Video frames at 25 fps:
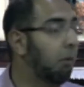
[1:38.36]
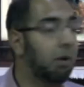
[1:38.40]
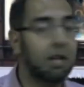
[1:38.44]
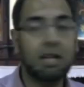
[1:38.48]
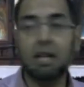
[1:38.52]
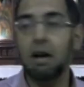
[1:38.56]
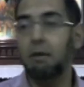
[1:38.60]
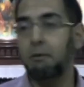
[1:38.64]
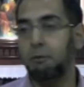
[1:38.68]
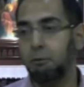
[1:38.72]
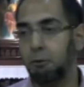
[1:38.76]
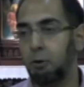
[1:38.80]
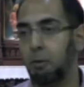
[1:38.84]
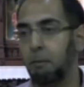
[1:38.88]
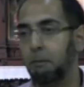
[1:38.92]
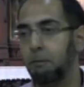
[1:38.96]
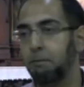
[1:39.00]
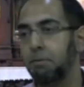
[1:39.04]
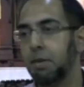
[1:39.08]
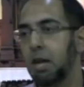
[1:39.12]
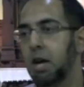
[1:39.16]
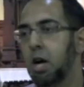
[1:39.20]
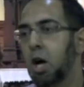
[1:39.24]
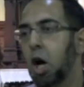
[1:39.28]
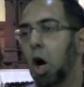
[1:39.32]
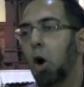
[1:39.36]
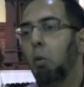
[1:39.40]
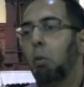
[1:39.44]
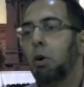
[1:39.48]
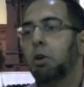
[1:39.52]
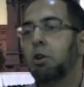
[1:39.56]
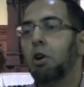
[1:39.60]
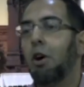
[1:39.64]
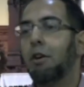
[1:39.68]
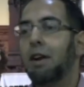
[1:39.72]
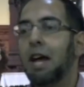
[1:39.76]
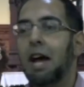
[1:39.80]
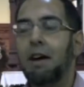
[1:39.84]
we come from. We
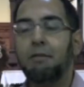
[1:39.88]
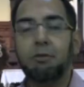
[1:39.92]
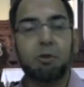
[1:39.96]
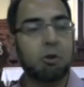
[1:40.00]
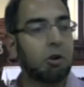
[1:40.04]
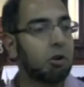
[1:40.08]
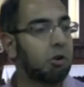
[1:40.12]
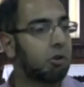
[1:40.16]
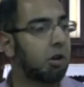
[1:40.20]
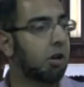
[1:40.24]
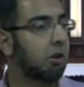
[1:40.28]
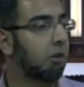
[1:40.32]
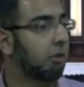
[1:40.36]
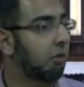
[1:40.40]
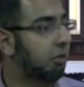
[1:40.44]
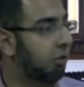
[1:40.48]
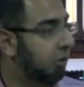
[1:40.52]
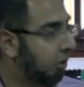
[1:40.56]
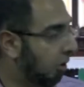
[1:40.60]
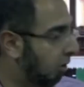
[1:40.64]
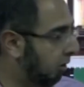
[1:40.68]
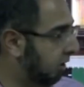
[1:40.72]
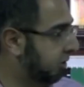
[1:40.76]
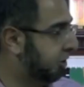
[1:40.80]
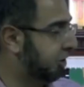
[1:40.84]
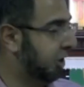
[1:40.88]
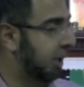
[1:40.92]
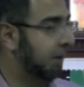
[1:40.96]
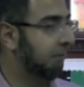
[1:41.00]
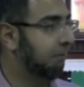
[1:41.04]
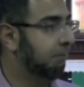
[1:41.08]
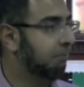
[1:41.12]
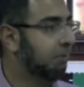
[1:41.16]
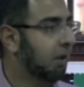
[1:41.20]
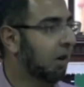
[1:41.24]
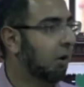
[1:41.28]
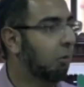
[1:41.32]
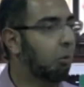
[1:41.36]
don't have to agree on theology.
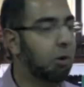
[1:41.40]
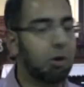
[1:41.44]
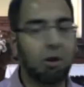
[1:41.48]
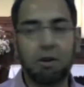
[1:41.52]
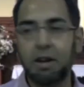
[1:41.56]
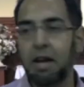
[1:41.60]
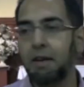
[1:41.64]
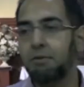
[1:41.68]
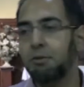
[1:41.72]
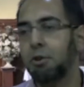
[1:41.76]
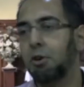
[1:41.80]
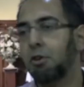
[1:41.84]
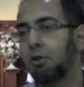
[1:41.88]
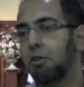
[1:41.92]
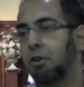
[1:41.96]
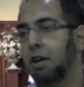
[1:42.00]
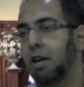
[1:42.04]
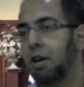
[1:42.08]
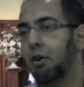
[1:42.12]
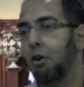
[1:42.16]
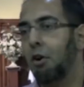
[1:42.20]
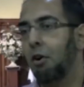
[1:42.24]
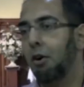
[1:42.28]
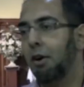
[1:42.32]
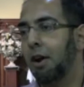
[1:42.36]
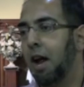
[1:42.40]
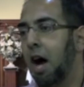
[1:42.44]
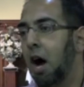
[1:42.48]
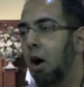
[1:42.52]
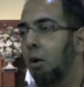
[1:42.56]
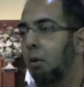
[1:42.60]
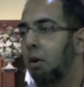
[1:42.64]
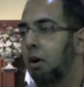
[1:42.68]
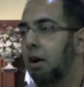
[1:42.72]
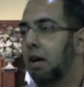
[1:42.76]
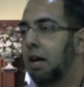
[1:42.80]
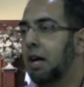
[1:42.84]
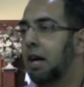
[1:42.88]
We don't have to agree on
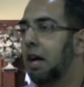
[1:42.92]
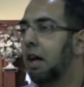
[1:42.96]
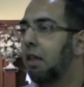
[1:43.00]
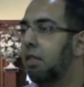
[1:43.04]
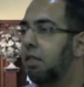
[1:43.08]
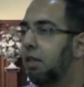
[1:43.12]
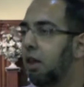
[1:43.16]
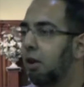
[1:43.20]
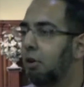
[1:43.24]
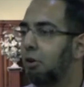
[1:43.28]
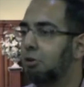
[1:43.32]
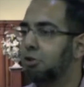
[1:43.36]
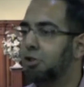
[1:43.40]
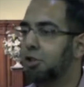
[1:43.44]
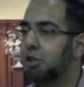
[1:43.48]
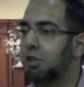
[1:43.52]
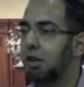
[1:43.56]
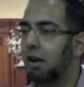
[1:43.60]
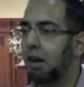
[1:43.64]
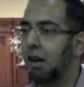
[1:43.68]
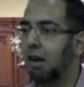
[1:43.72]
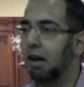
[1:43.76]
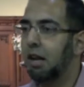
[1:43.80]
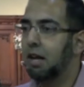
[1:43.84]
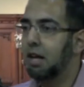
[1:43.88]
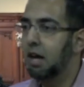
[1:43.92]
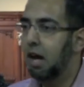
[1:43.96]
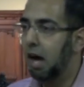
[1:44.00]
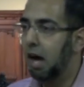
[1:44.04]
our theological